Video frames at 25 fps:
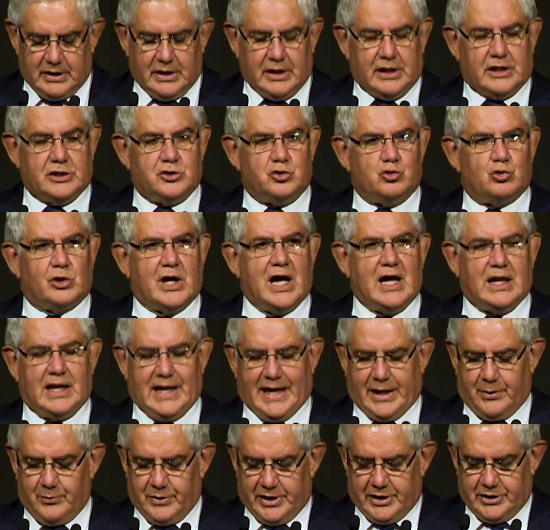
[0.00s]
In Noongar
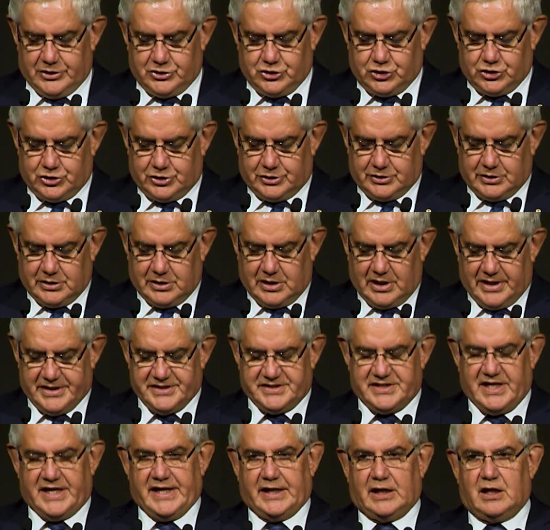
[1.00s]
language, I
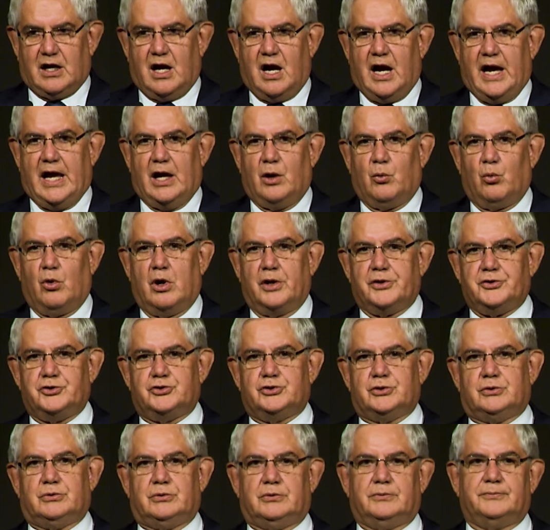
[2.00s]
say Kaya
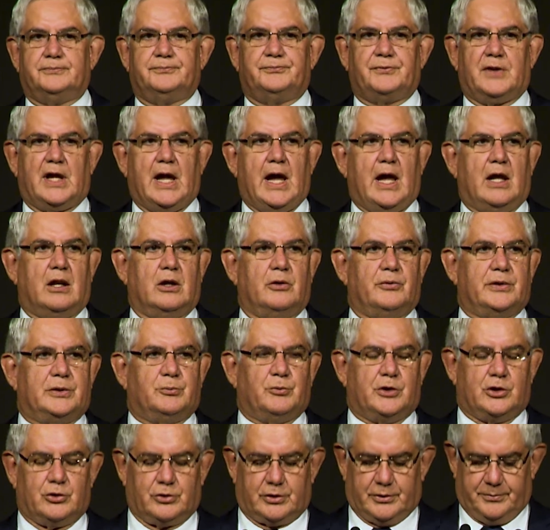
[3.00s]
Wanju, hello and
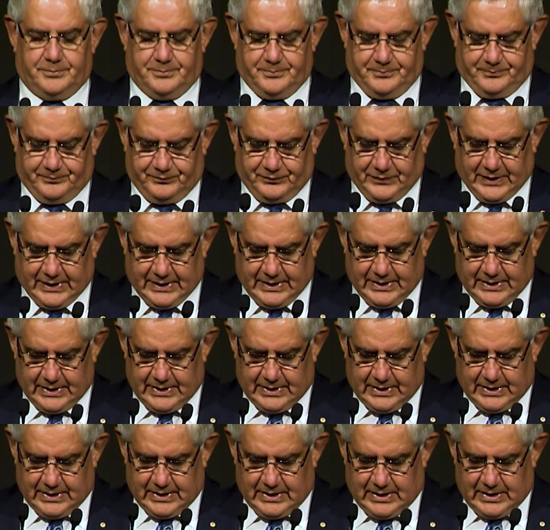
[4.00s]
welcome.
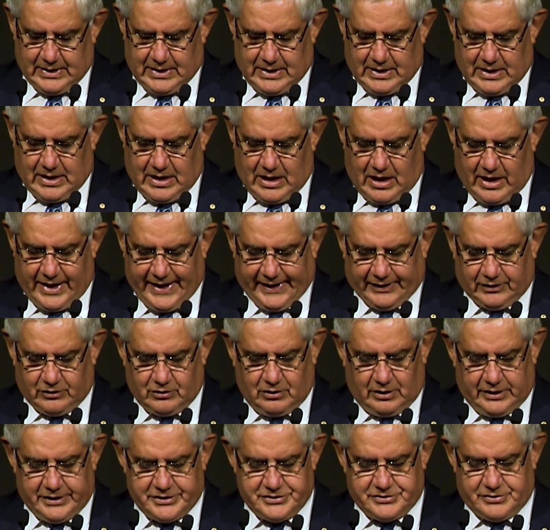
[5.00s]
I
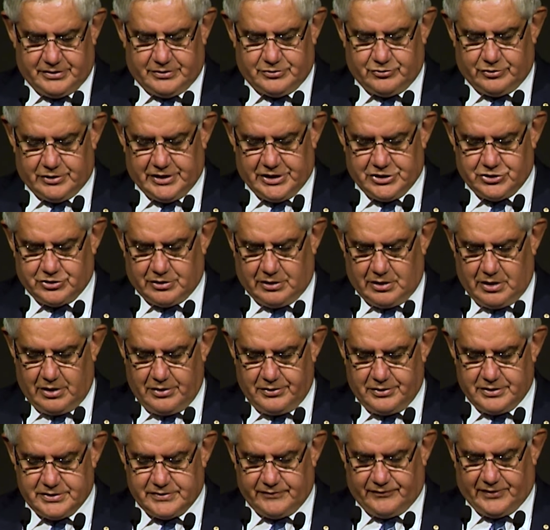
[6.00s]
acknowledge the traditional
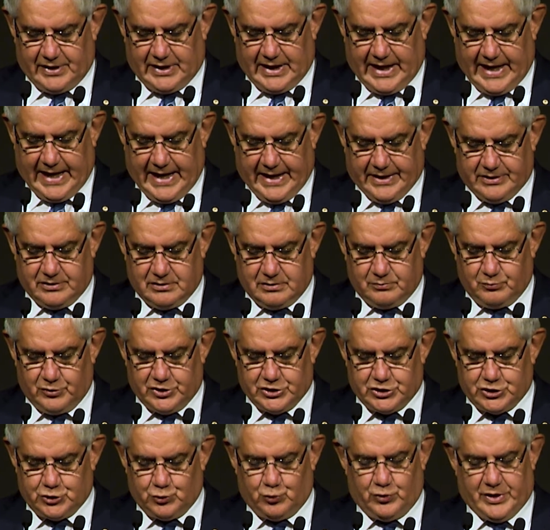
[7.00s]
owners of the land on
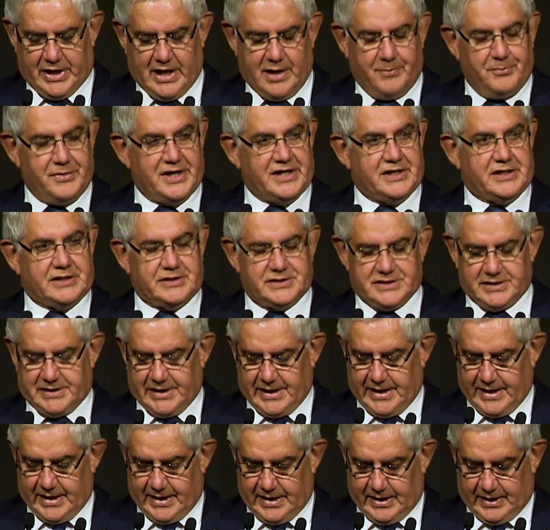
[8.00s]
which we are meeting
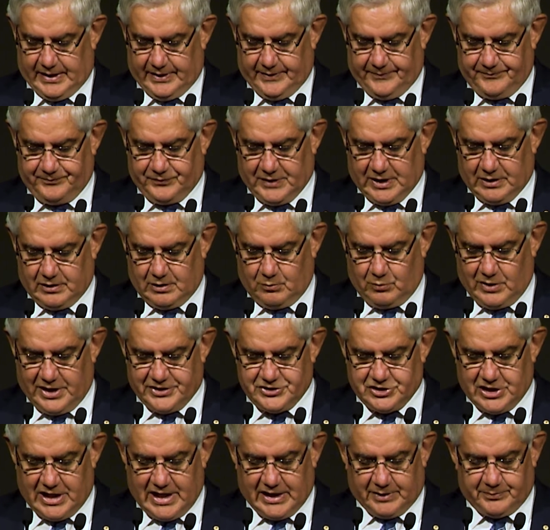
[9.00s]
today, the
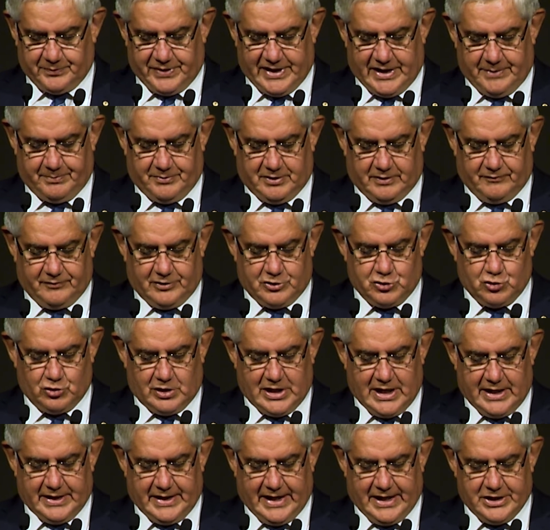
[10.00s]
Whadjuk people of the
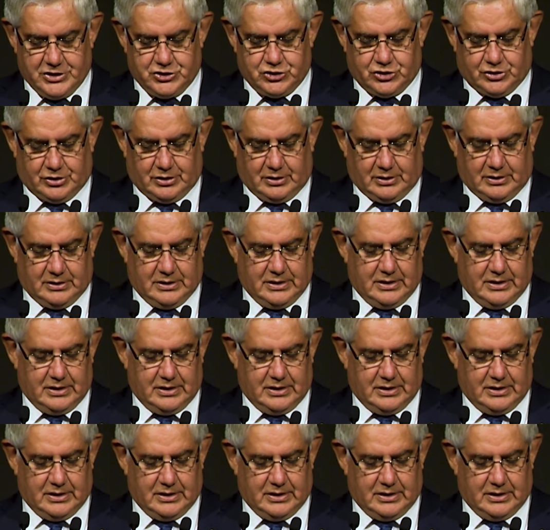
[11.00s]
Noongar Nation,